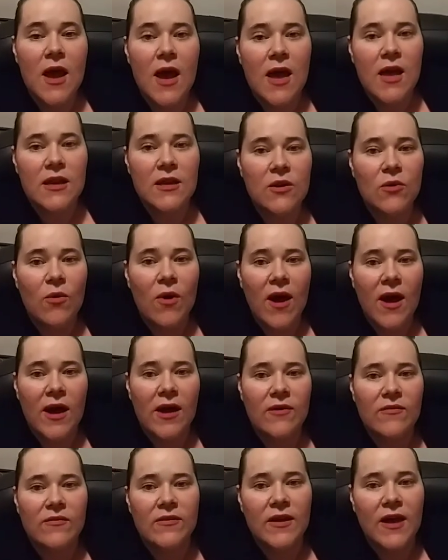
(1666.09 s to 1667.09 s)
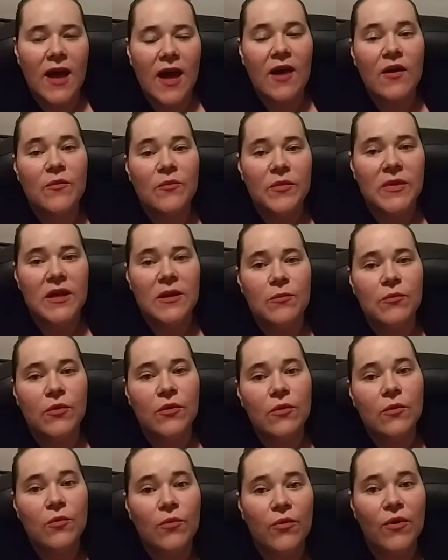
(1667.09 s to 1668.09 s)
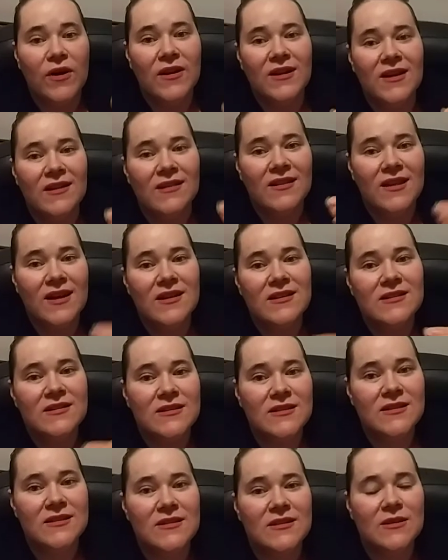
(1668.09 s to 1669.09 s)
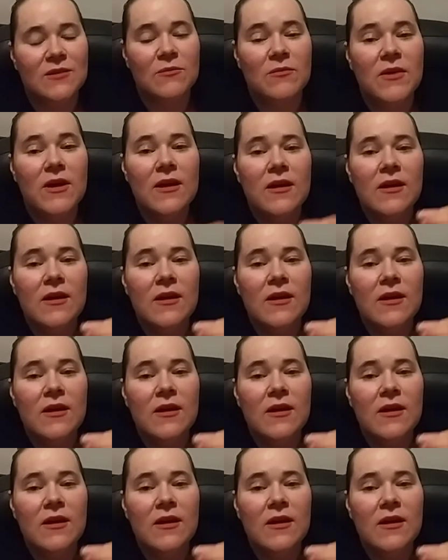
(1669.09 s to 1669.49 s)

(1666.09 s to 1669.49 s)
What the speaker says: and you have to have people running that system.